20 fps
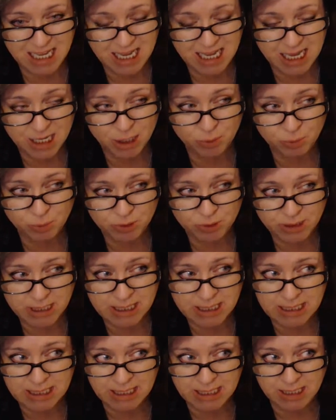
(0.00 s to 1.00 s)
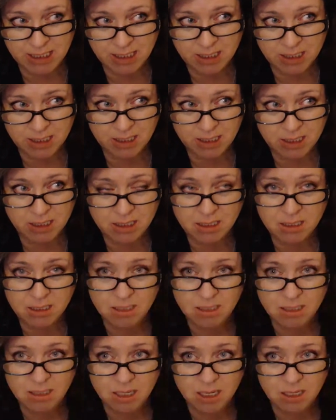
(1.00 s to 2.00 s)
And I really think
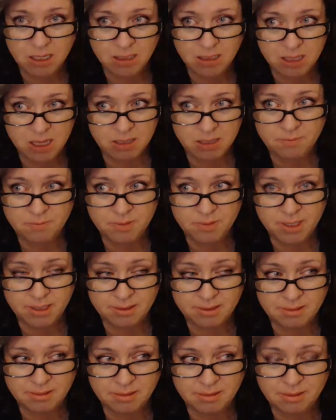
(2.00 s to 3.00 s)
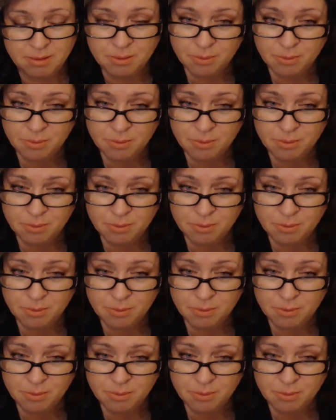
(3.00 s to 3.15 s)
a lot of us